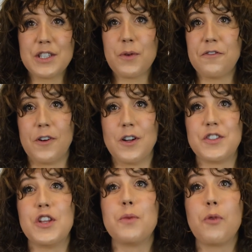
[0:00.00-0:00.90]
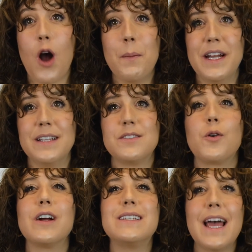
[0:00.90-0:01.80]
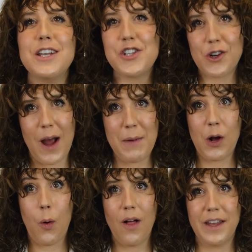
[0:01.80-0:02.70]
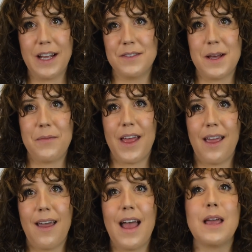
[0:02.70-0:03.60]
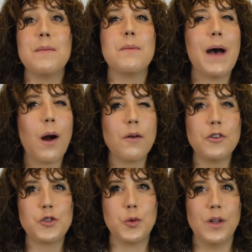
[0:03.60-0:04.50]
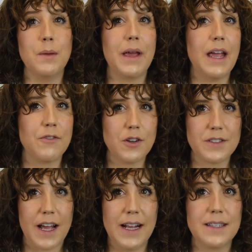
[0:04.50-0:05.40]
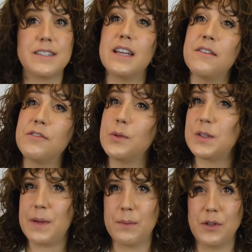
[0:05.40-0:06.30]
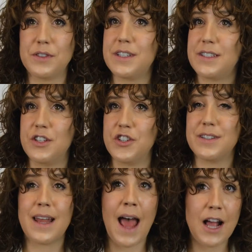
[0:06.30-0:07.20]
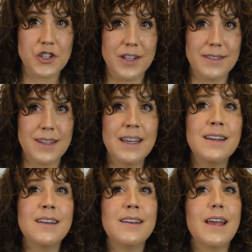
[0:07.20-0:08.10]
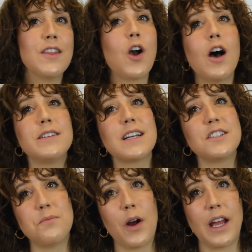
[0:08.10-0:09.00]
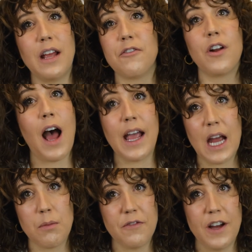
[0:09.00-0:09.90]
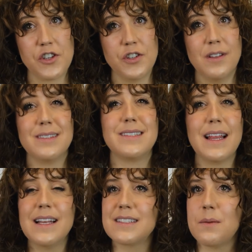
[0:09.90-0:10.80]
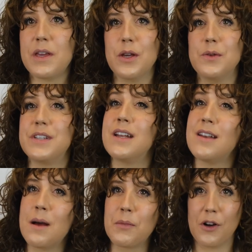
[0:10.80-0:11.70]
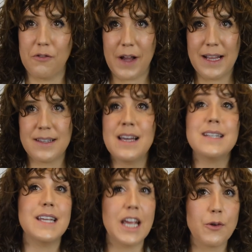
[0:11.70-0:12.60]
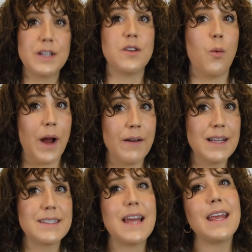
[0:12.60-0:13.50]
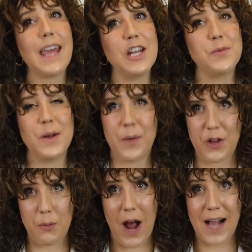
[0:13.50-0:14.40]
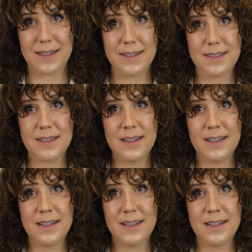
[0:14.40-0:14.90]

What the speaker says: refers to the prominence or attention-grabbing quality of something and can be a powerful tool in behavioral science to influence people's decisions and actions. In the context of marketing for an eye care professional, salience can be used in a number of ways to increase awareness and engagement with your practice.